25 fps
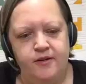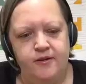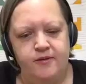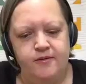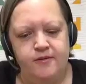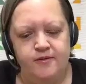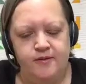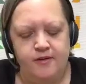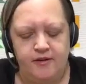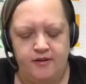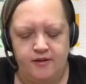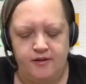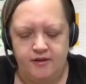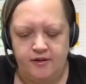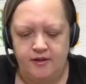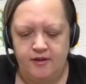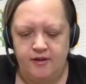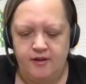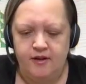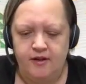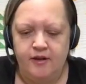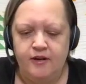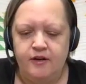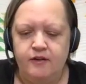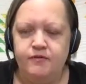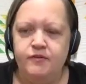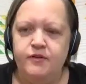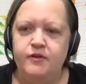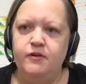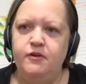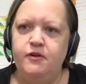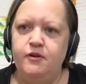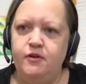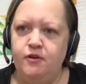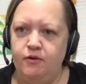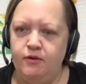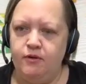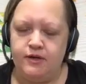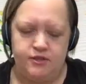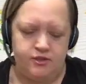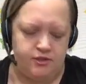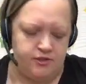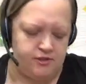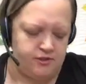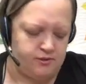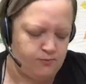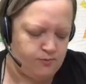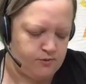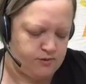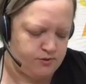you the interview
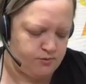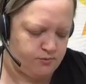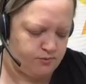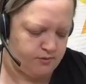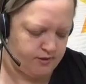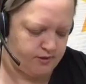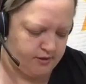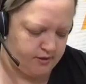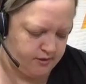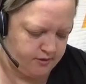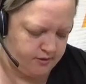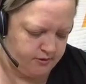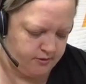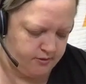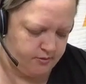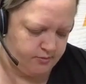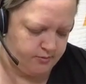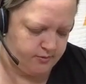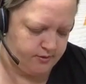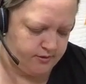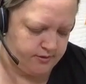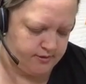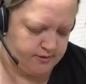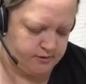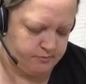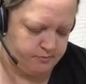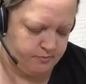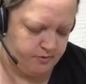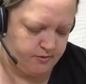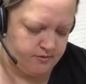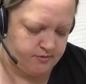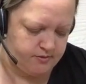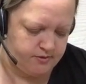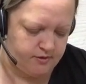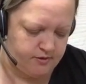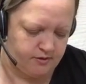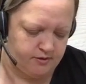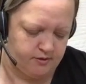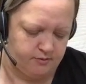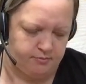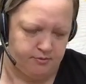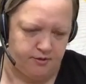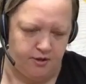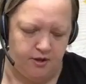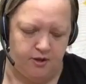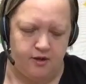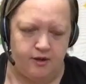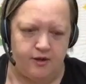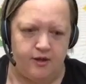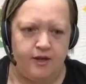questions, which we'll include with this post on the
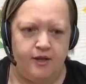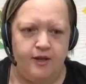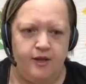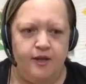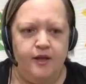blog.